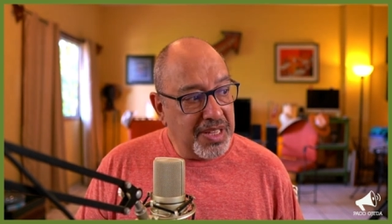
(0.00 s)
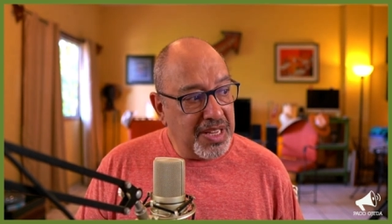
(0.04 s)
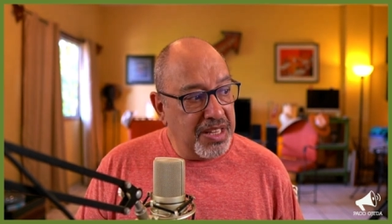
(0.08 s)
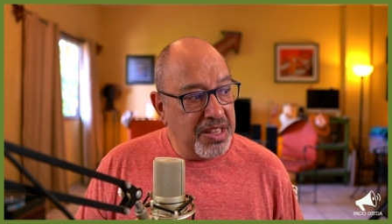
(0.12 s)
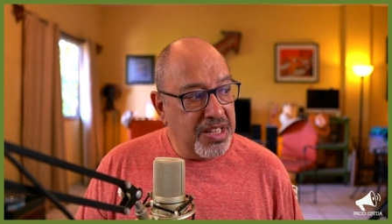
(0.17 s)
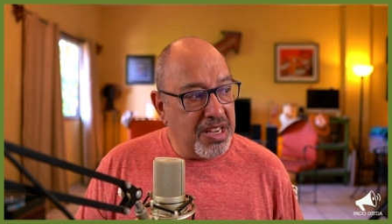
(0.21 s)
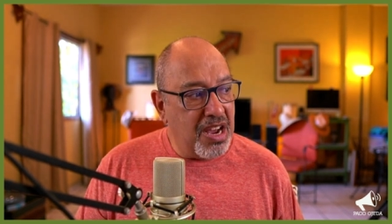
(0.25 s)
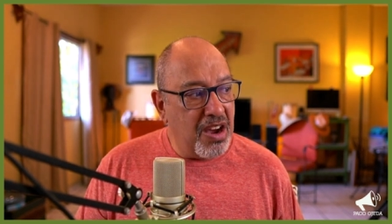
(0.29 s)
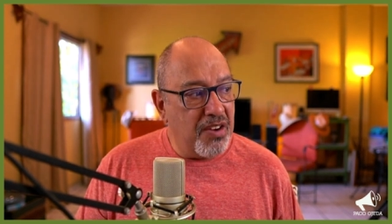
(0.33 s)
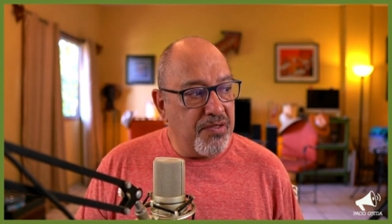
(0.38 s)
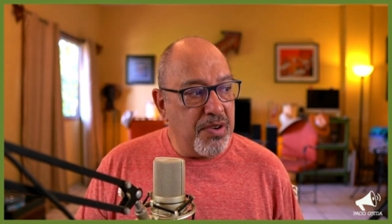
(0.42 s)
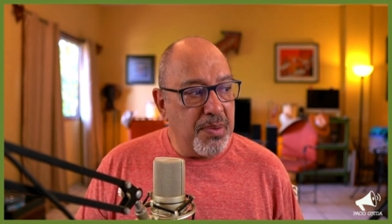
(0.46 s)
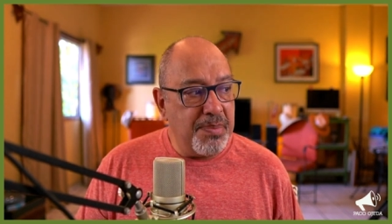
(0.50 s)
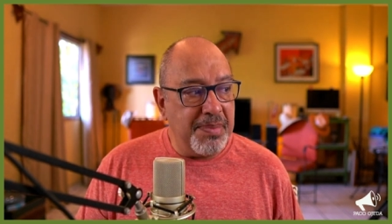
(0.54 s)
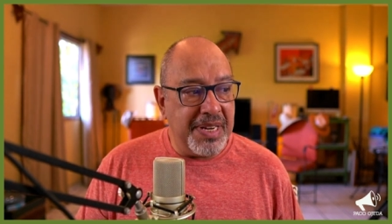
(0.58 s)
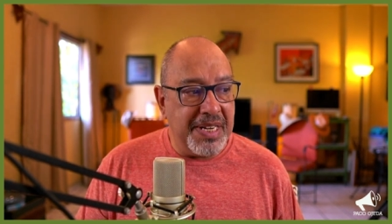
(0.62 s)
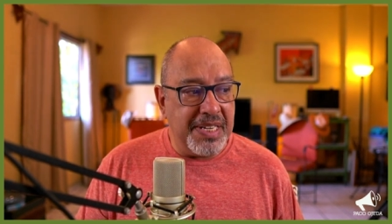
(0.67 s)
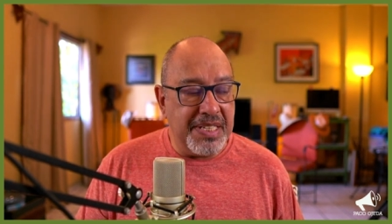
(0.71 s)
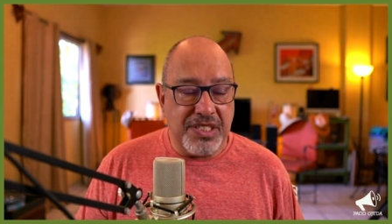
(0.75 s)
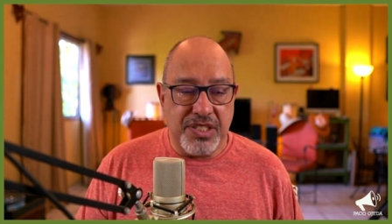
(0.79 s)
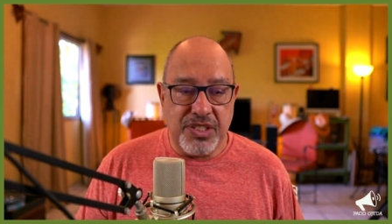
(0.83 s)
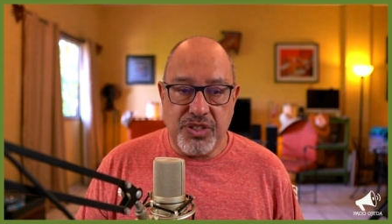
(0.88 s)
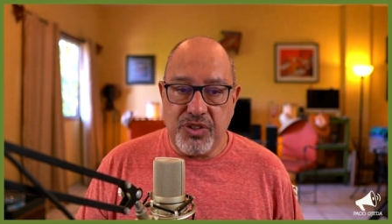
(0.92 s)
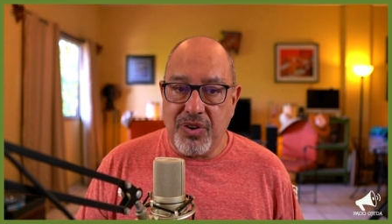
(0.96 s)
the government
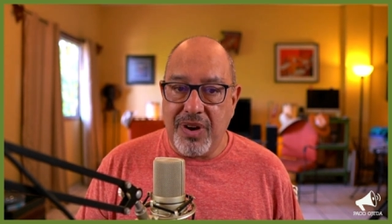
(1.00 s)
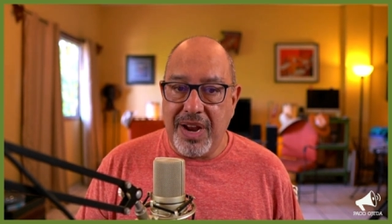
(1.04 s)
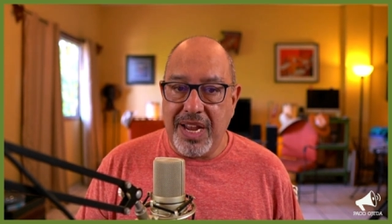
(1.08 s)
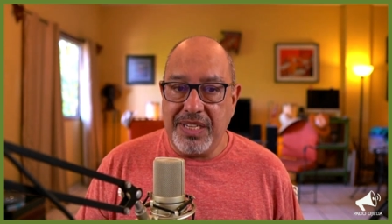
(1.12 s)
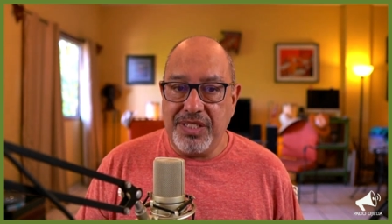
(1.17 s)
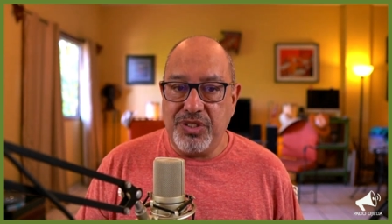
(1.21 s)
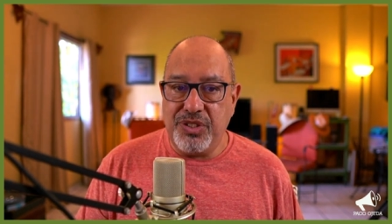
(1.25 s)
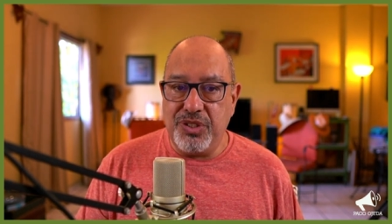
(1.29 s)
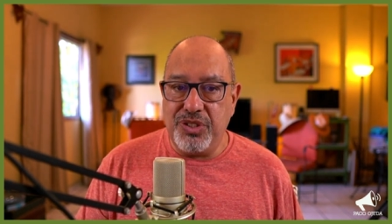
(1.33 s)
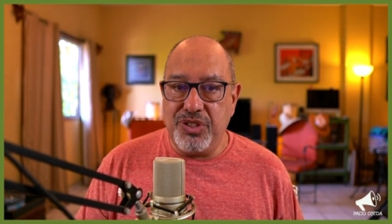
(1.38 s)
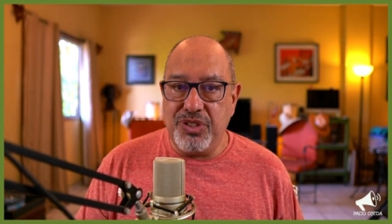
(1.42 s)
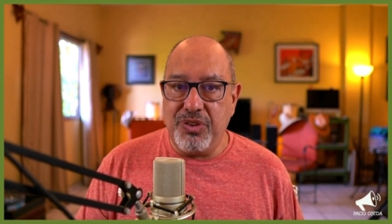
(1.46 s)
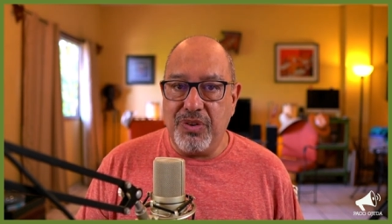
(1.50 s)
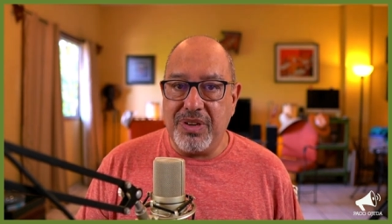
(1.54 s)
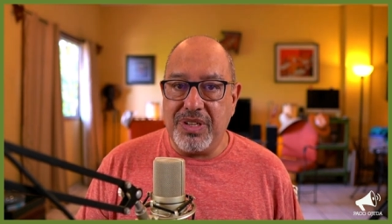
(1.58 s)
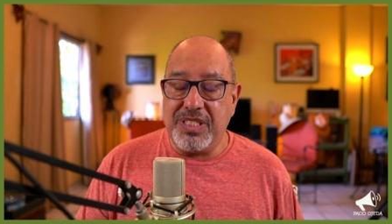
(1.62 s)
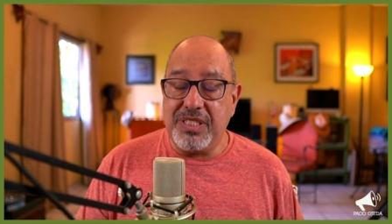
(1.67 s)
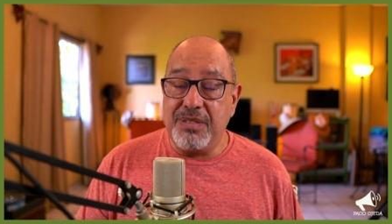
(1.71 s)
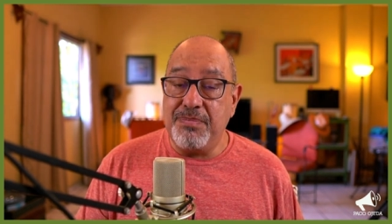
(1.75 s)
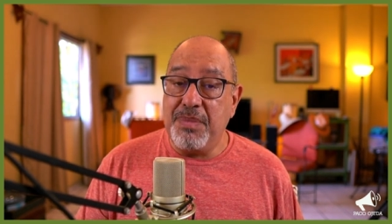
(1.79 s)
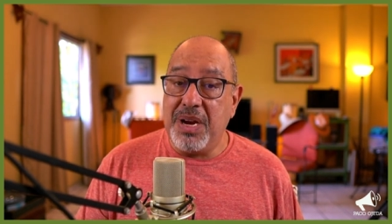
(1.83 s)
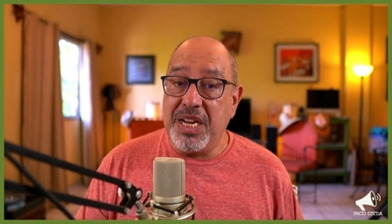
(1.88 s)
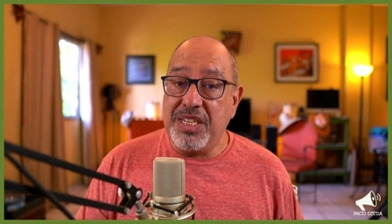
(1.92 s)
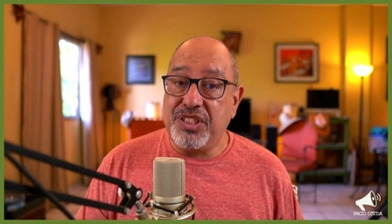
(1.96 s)
is trying to do
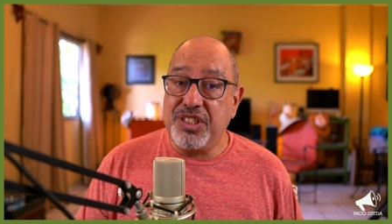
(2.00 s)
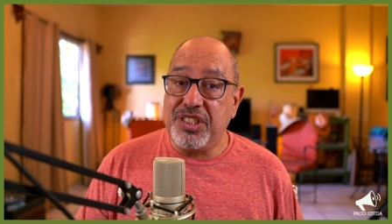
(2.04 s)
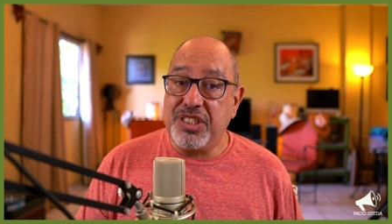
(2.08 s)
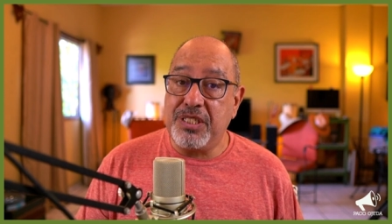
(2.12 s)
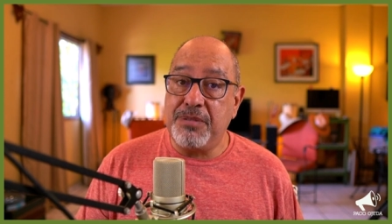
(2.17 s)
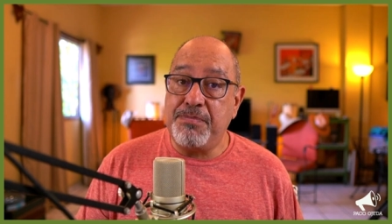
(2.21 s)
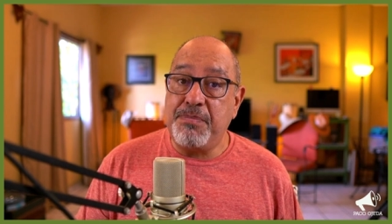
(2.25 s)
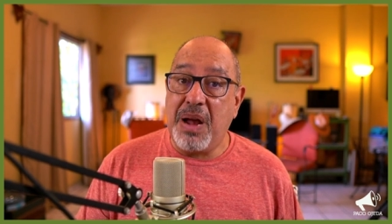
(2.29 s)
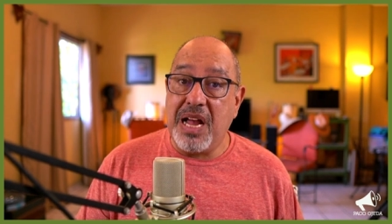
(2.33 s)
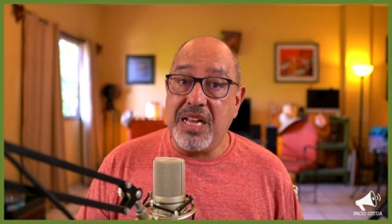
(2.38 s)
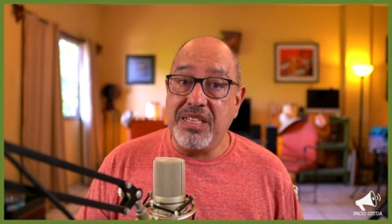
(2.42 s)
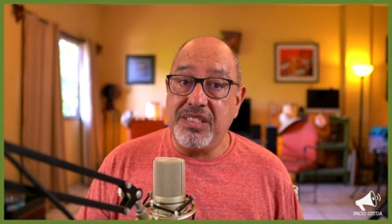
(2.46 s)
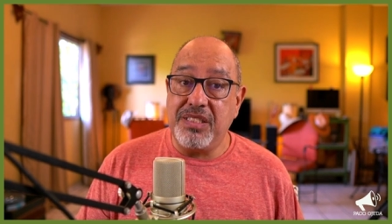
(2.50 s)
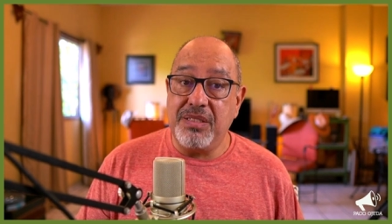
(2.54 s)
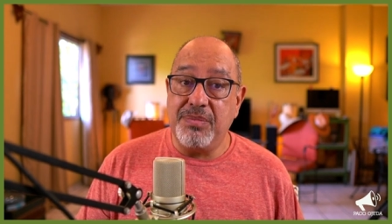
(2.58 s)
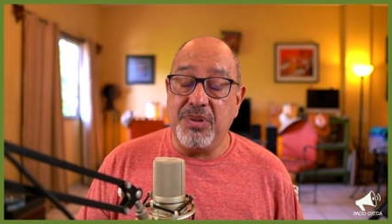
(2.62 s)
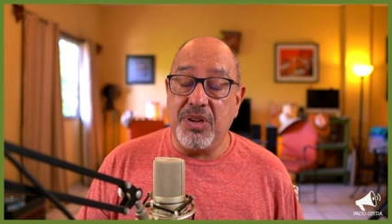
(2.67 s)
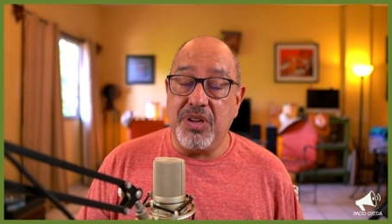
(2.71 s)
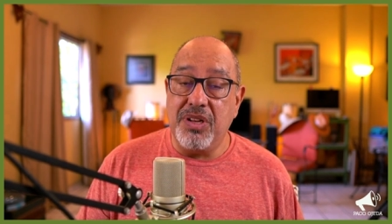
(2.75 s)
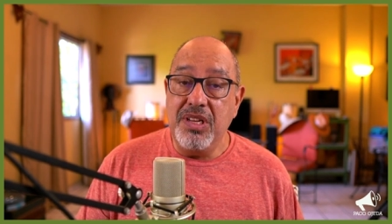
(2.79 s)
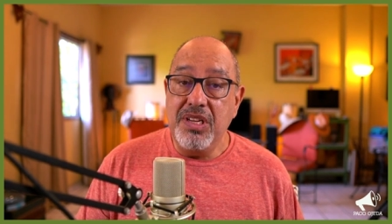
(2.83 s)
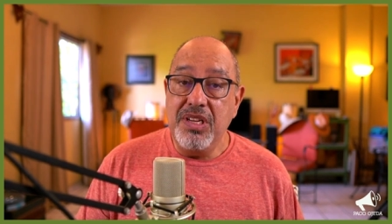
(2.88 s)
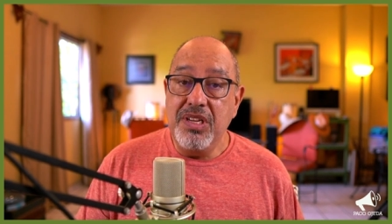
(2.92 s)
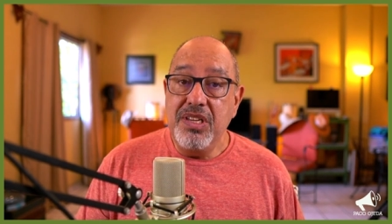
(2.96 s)
as much as
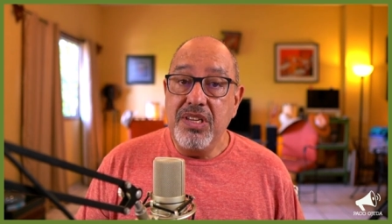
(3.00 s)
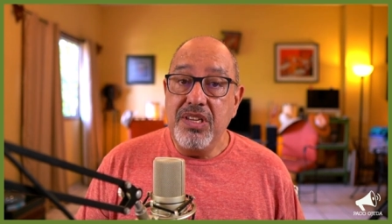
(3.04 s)
possible